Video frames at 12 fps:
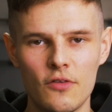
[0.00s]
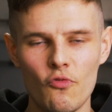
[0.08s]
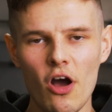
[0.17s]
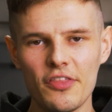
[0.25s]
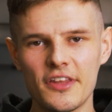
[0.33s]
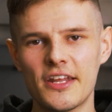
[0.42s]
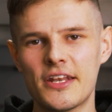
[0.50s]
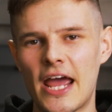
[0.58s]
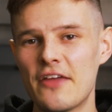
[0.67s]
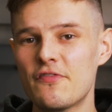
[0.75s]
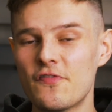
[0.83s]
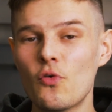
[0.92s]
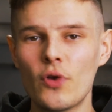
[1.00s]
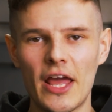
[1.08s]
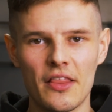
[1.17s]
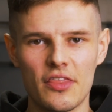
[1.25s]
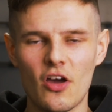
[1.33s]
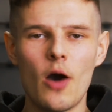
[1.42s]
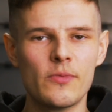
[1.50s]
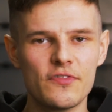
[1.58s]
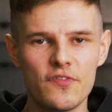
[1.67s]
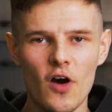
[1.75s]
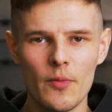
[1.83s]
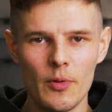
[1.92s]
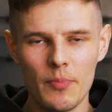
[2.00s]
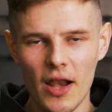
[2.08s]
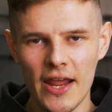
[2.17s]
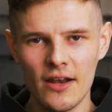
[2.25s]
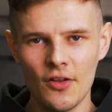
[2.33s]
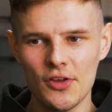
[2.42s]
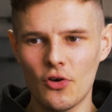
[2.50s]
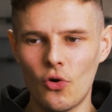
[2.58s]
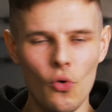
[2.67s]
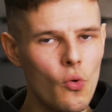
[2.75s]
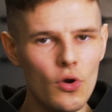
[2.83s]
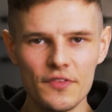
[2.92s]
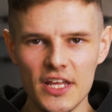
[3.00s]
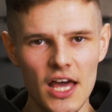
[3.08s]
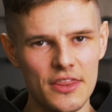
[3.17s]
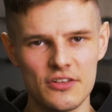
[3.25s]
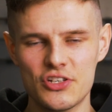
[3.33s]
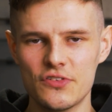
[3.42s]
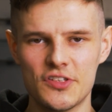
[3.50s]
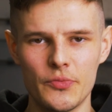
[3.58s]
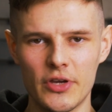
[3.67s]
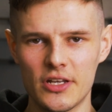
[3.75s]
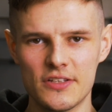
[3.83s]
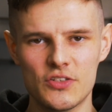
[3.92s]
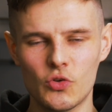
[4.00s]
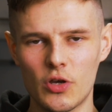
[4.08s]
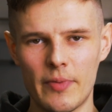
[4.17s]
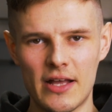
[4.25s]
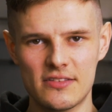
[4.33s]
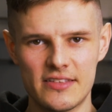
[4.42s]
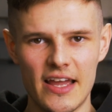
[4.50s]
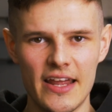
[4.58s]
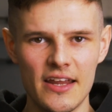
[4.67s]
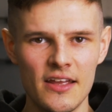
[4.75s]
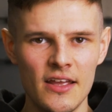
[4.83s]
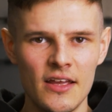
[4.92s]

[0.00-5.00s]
Rather than a full-length carbon fiber plate like all of the other shoes that we're going to talk about today,